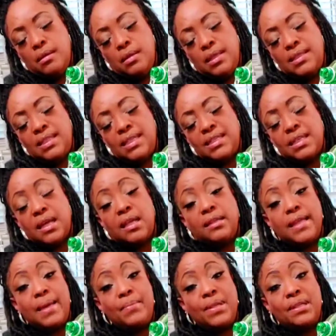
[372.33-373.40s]
This is a
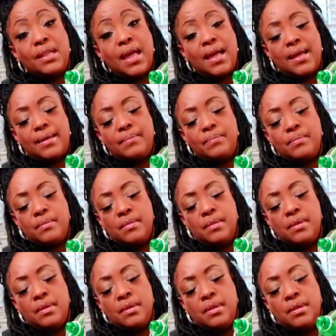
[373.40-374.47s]
lemon lime
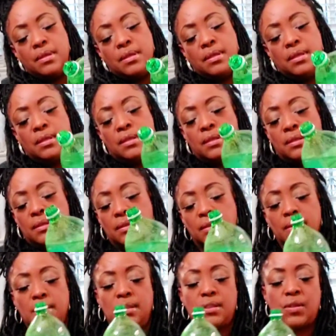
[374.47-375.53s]

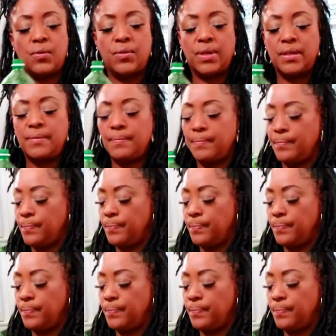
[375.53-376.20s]
soda.